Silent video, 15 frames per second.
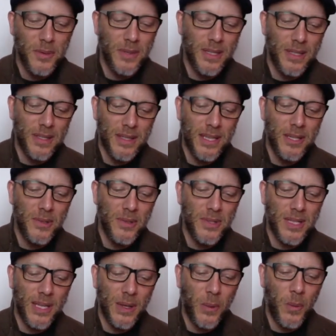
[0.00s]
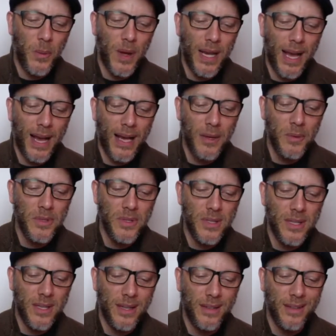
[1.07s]
It's interesting. When I was
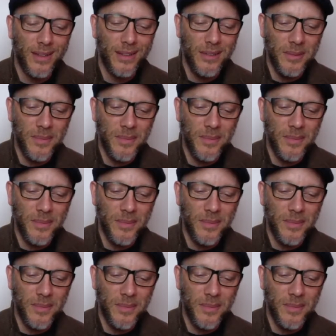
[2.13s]
younger,